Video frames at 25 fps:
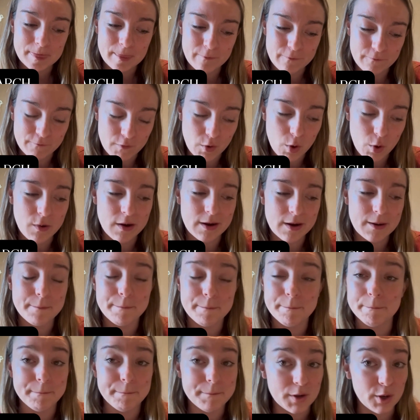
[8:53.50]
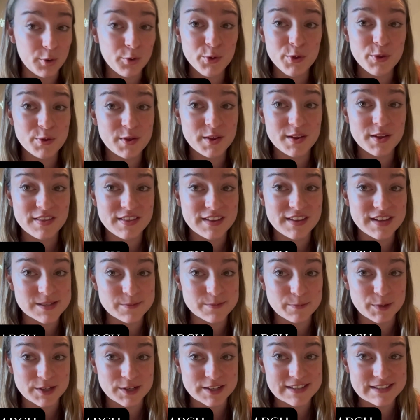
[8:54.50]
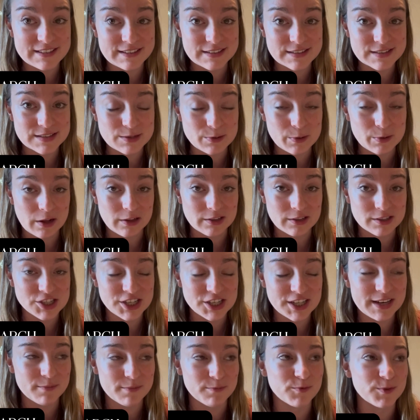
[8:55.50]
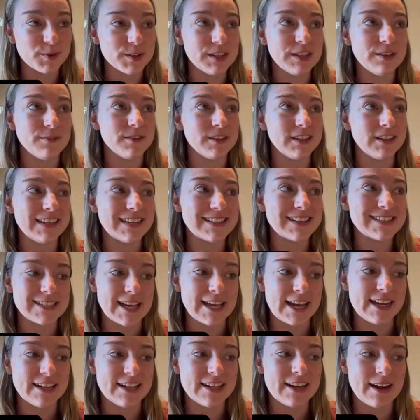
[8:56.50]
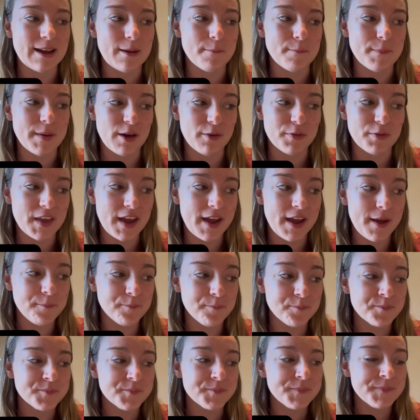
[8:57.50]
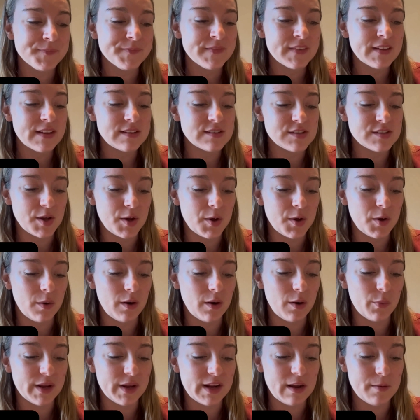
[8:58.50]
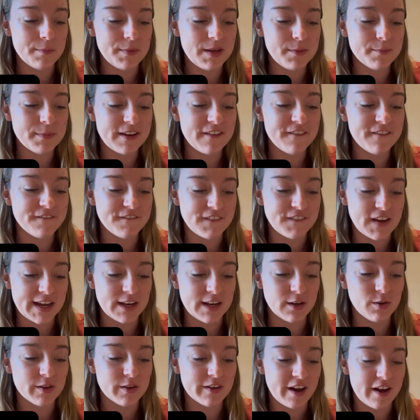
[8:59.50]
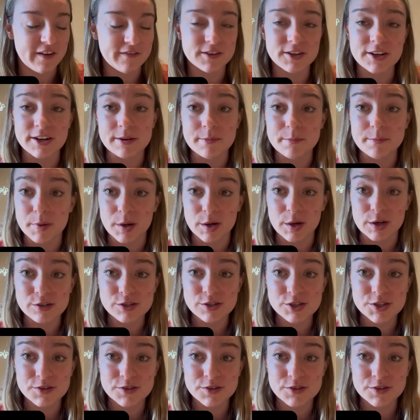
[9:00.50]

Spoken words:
for both these books in this duology. I'm really, really excited about them. So what I mean by final cover in March